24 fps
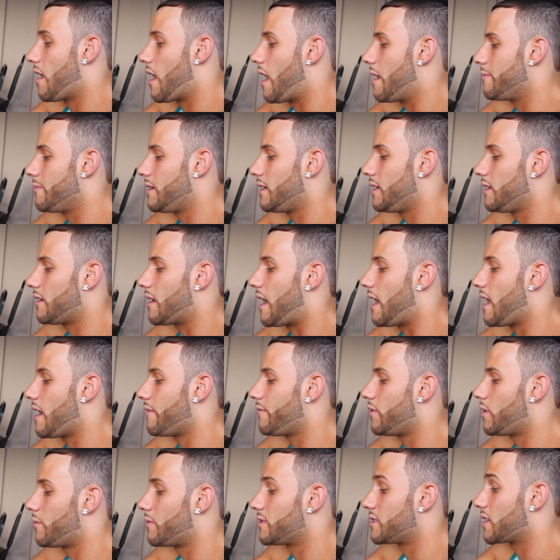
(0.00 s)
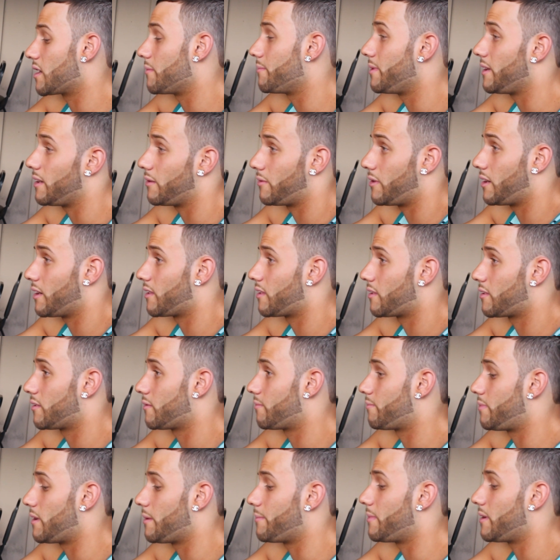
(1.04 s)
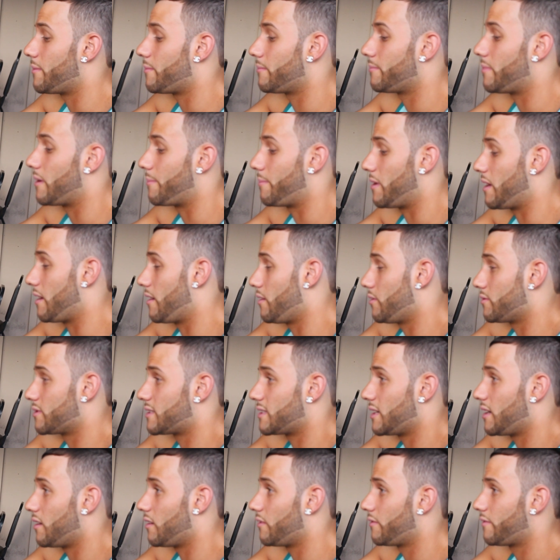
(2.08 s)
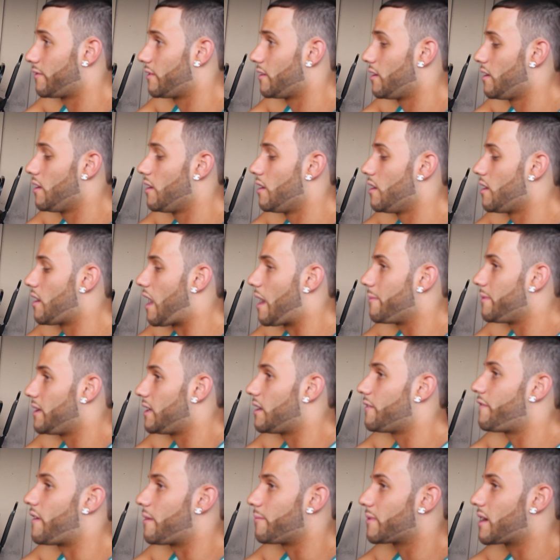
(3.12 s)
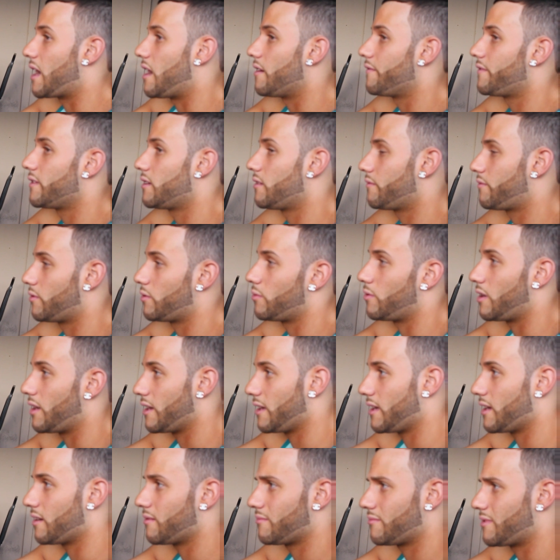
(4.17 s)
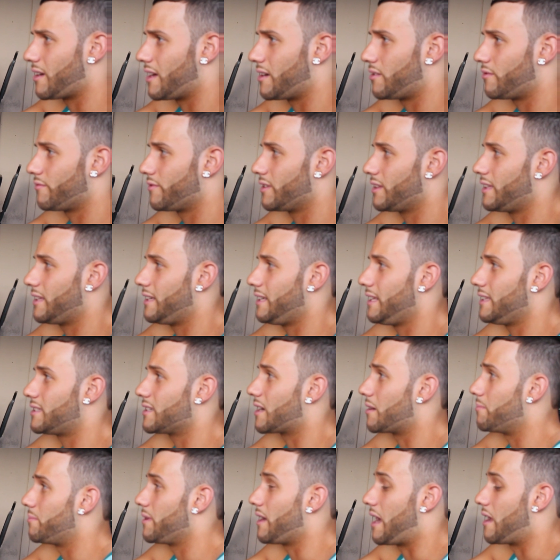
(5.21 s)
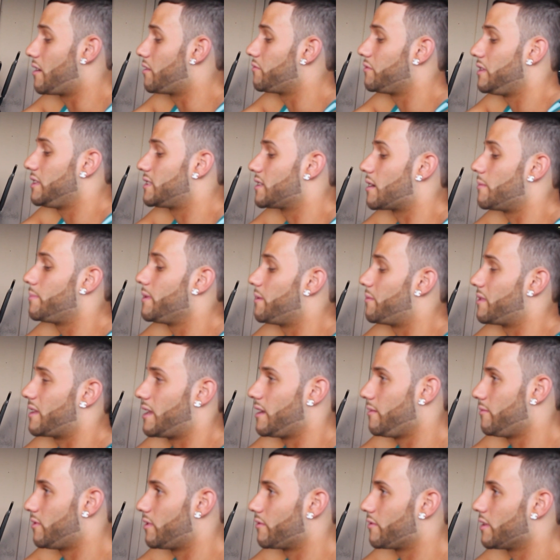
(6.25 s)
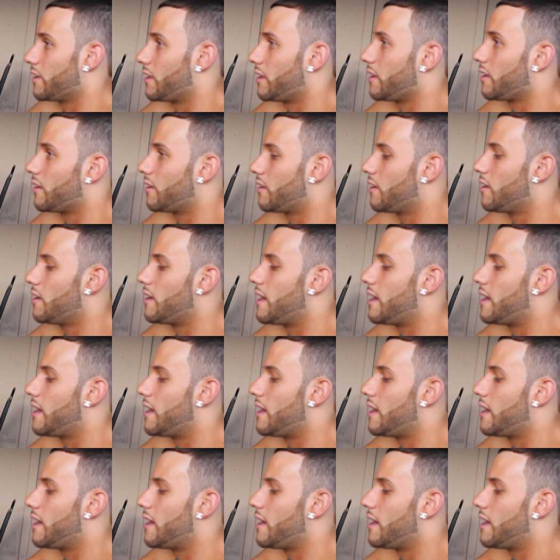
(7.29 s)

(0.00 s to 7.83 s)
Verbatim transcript: I mean, I have no one to compete with, but but, but my own self. I mean, if I'm confident for who I am, I don't really need to compete. I don't need to compete with anyone really.